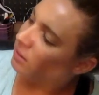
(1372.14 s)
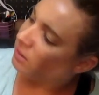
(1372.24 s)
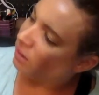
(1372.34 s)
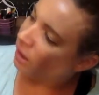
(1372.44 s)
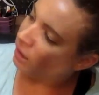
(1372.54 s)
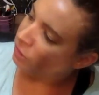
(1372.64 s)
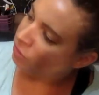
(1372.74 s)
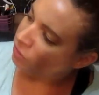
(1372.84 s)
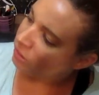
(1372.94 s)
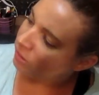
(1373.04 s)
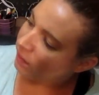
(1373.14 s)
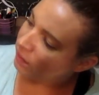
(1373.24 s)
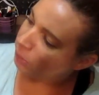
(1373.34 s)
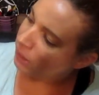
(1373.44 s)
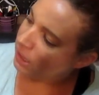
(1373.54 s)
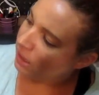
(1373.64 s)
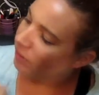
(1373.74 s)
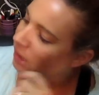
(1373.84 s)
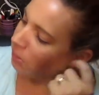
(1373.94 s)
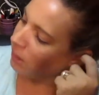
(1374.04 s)
the Junior Encyclopedia
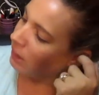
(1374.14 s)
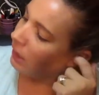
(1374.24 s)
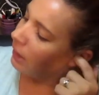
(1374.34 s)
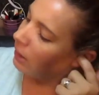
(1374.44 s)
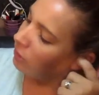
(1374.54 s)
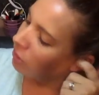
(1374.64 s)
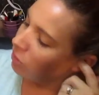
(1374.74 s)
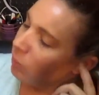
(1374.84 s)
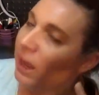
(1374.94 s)
of Animated Characters.